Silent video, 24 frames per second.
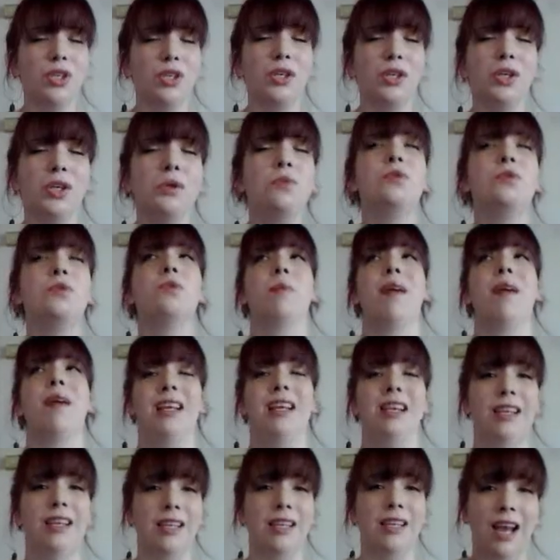huge
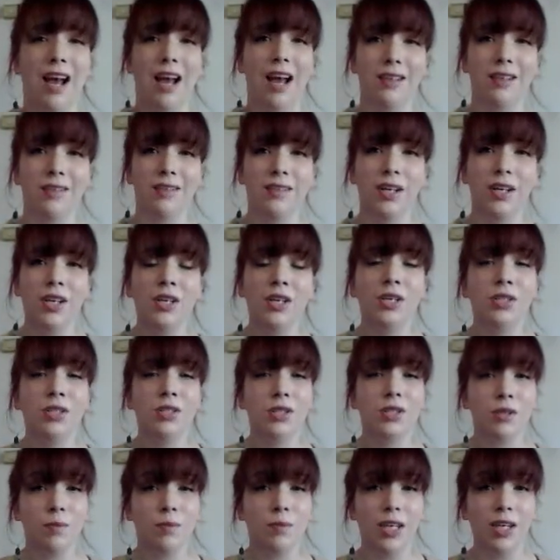pain in the ass
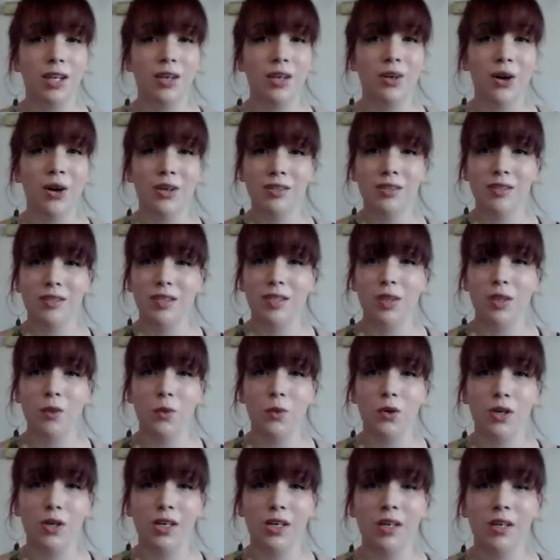to be constantly
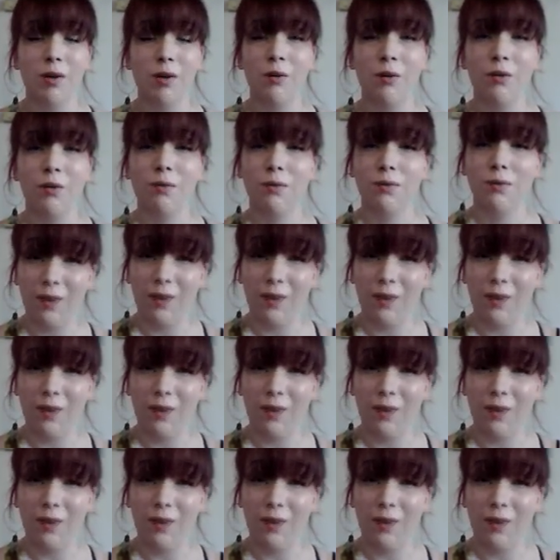worried about